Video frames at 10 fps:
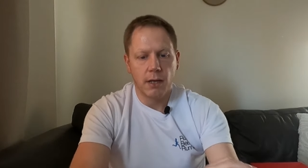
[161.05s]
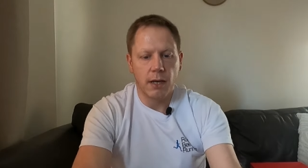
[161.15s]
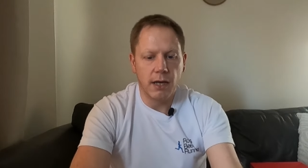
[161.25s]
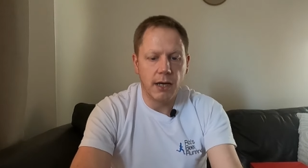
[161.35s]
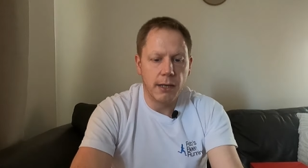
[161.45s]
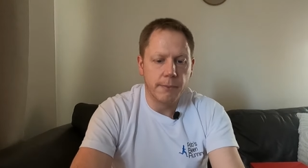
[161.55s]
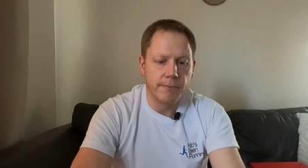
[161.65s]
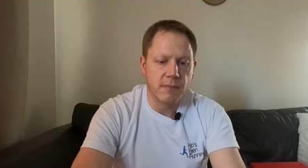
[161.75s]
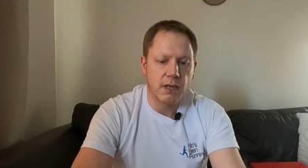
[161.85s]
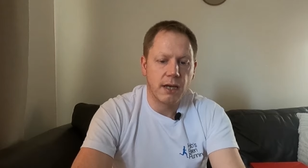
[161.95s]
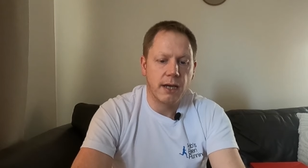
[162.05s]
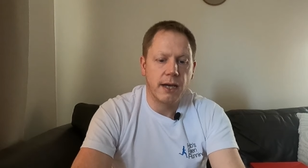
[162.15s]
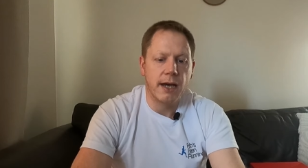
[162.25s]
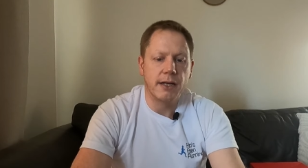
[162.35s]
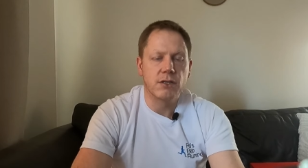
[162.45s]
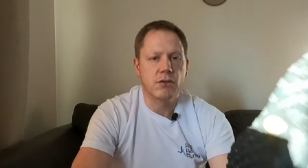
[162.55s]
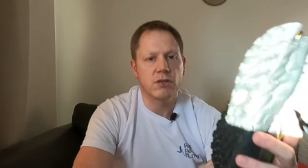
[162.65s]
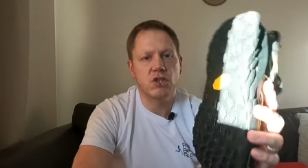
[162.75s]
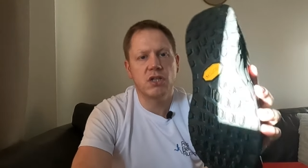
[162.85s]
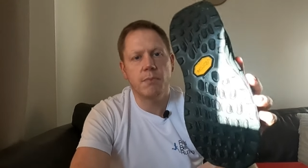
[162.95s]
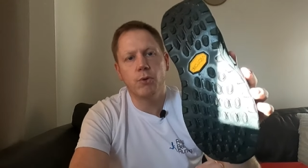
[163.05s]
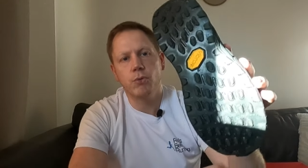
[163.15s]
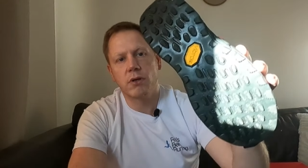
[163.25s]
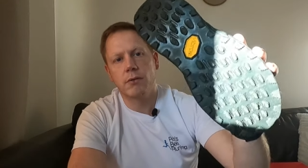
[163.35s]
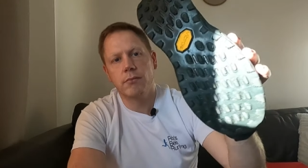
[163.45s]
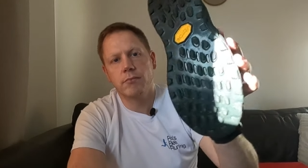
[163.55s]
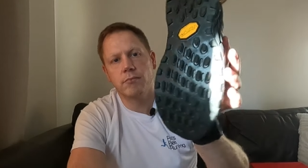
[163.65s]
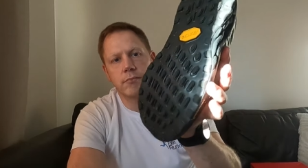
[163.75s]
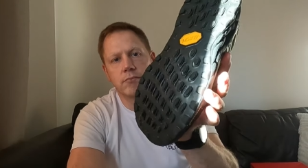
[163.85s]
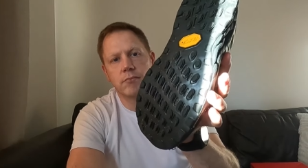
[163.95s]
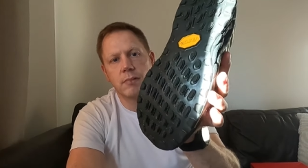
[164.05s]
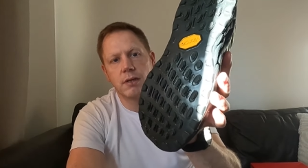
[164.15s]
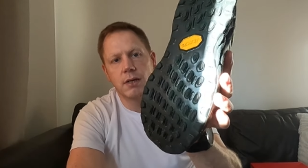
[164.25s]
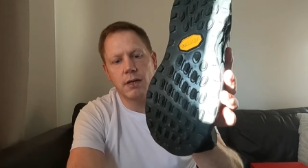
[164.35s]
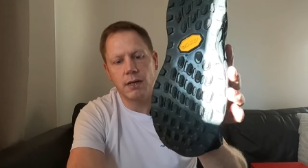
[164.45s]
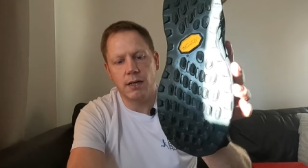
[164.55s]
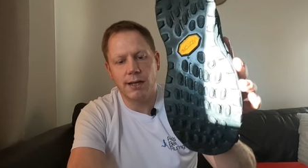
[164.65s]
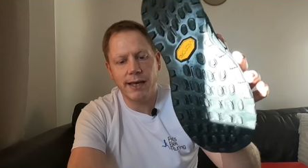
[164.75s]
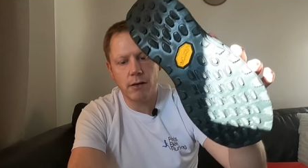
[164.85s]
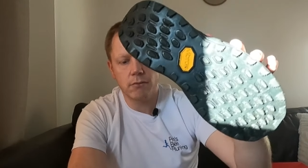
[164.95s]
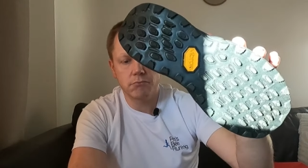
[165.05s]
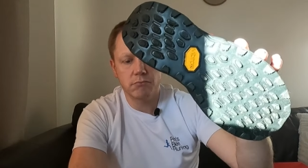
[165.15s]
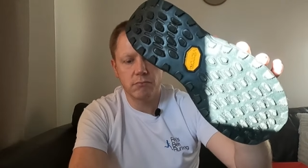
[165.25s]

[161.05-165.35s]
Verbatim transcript: um, and it's got a stippled uh, layout